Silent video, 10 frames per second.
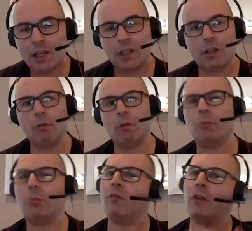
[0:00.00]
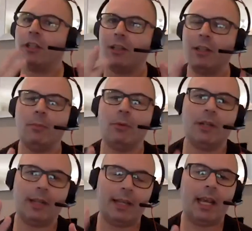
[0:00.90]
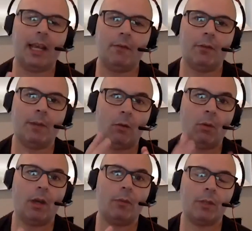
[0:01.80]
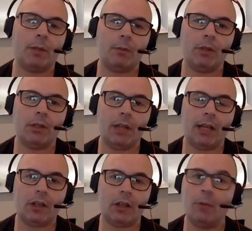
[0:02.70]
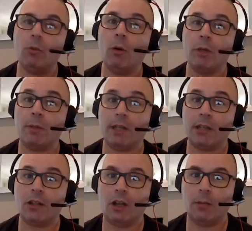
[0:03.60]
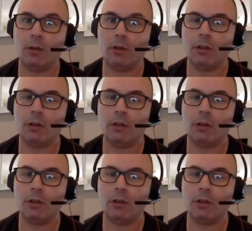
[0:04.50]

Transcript: So we want to be very deliberate and careful about where we spend we, our time and what we spend our time on.